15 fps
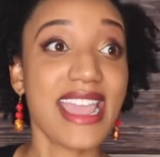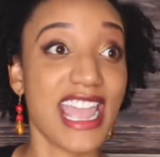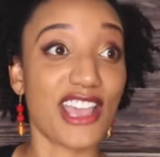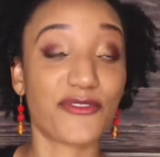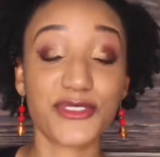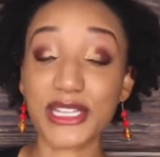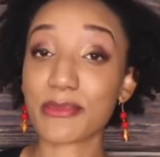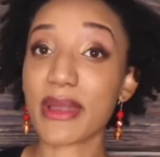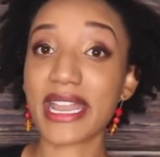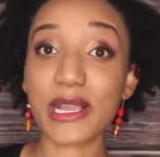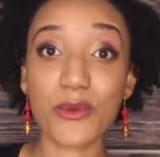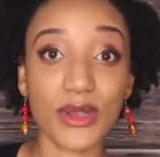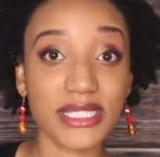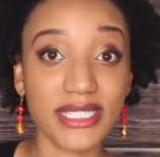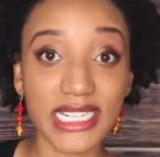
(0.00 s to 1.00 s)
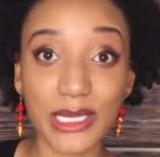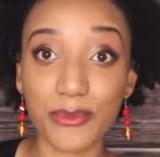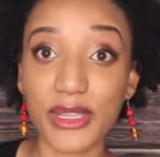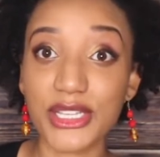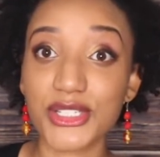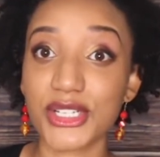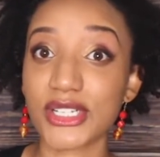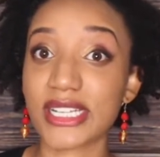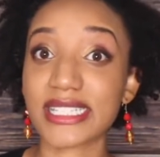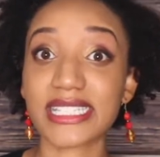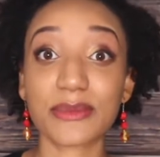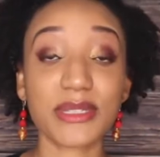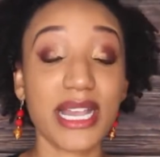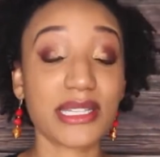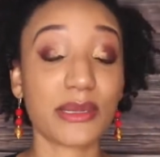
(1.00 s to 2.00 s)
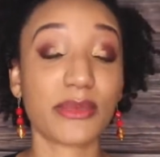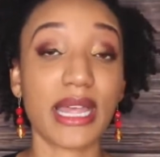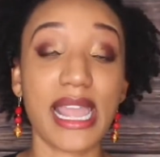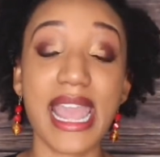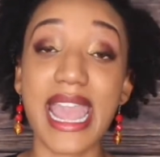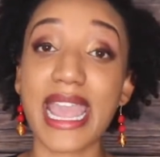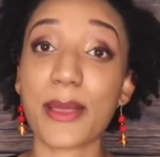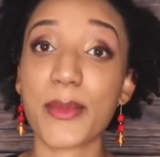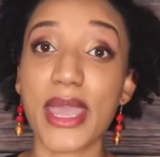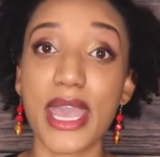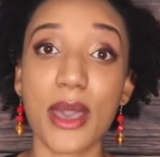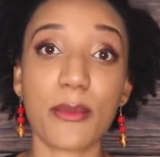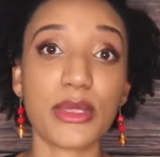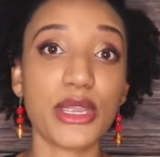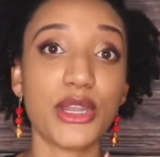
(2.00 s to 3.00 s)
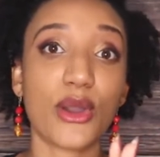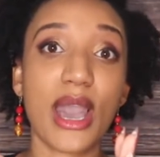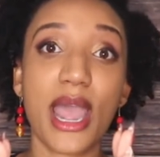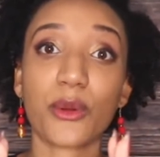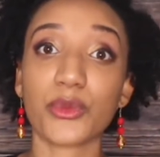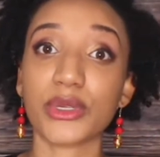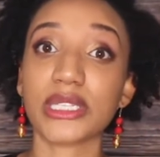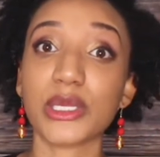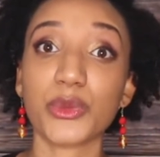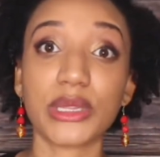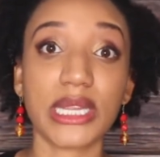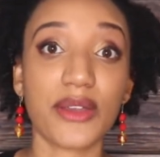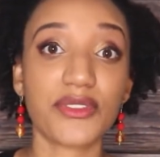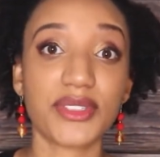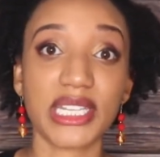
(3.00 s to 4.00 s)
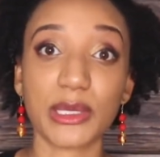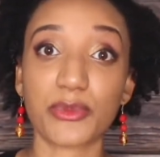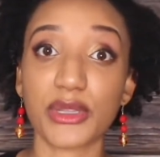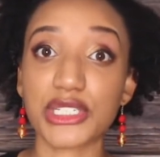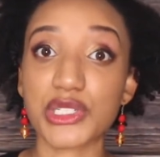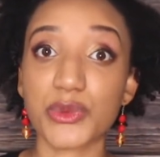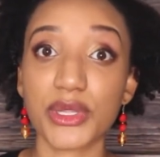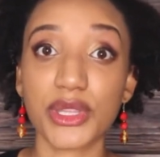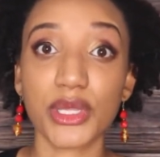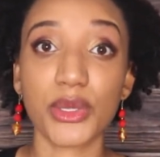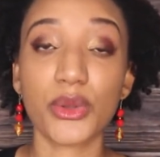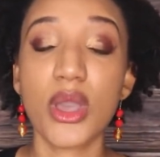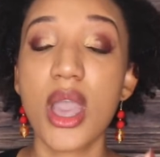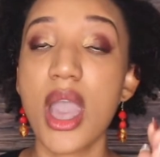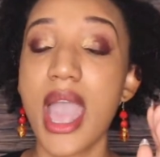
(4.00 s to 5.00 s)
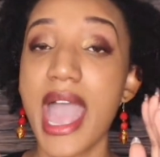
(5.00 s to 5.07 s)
If somebody wants to take a picture, sometimes I'm like, hey, ma'am, I really would love to take a picture with you.